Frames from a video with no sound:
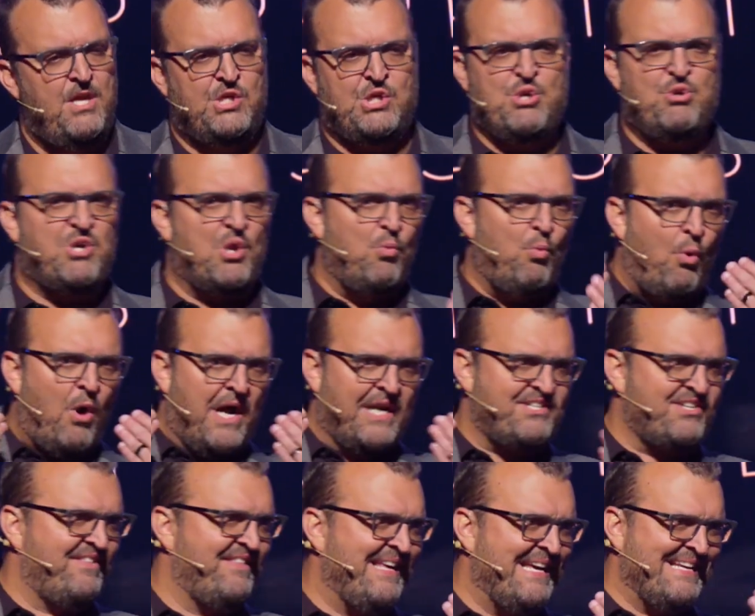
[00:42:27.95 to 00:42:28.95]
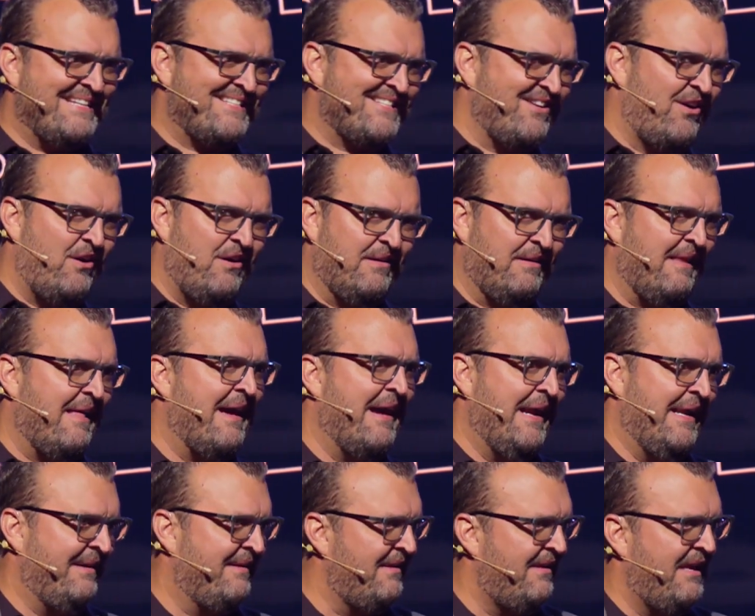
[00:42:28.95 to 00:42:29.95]
You can watch this
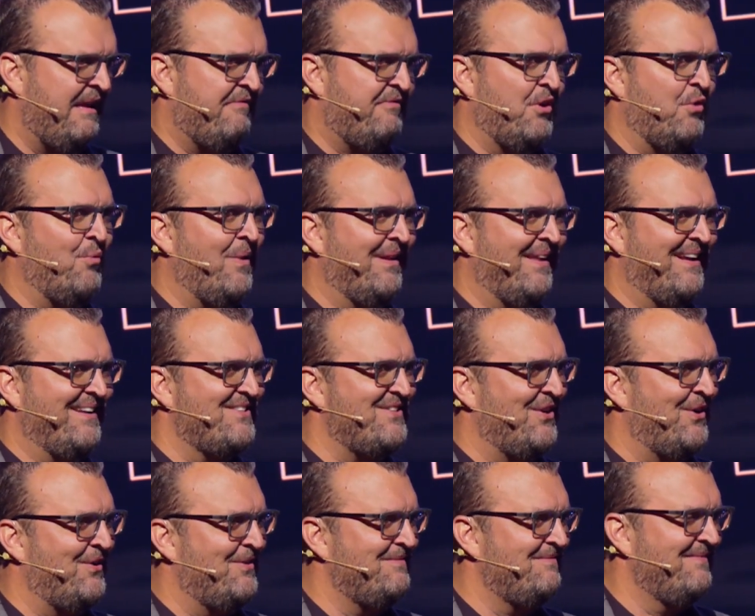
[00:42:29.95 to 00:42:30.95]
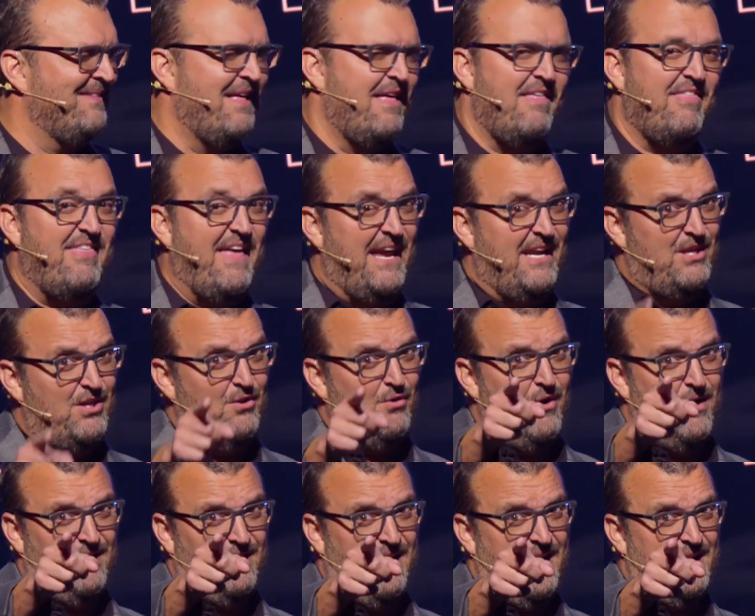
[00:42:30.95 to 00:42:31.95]
online if you're willing to. Thank you
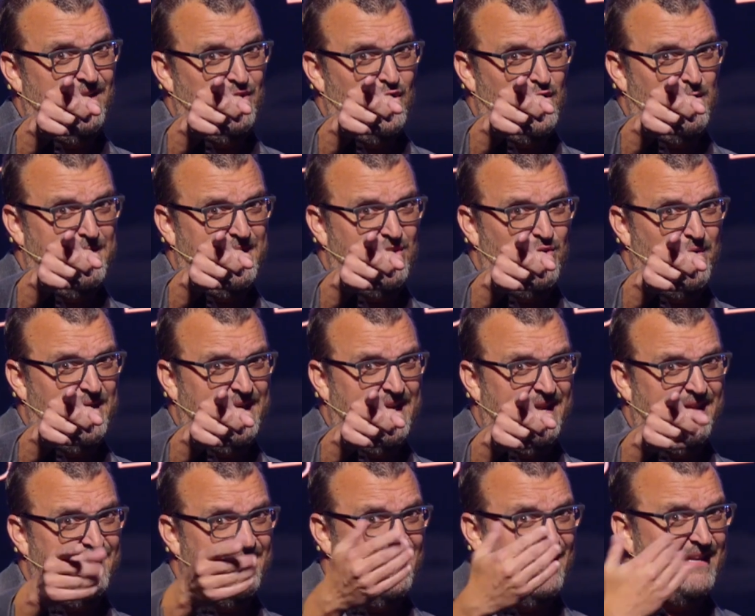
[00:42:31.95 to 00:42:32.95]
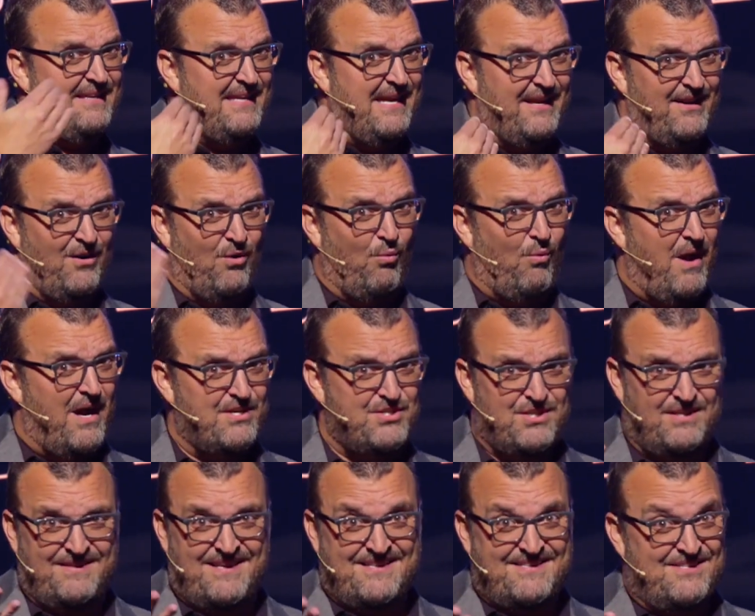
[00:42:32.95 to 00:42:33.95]
online. You could be doing anything, and yet you're
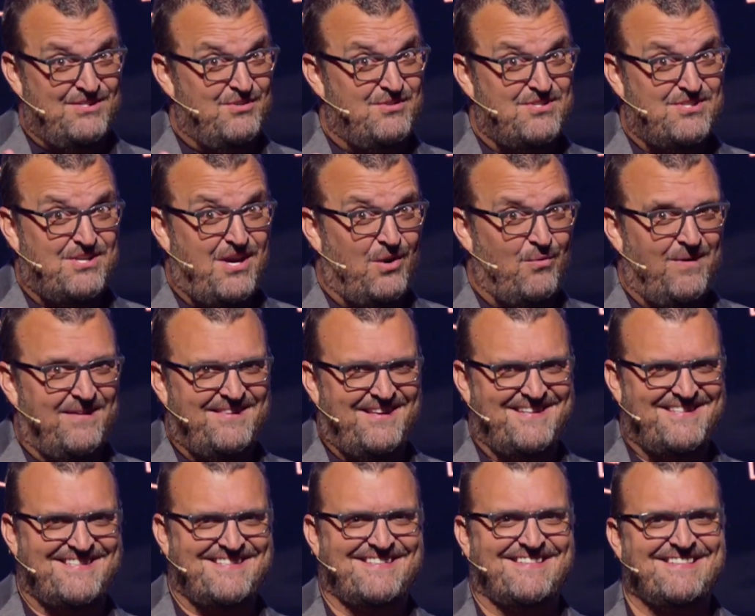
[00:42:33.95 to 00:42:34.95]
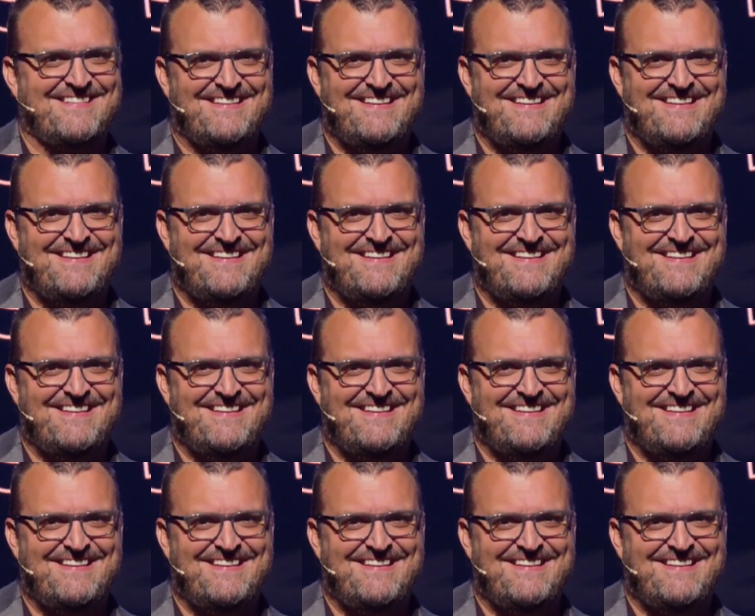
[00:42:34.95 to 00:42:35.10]
watching this and you stuck with us.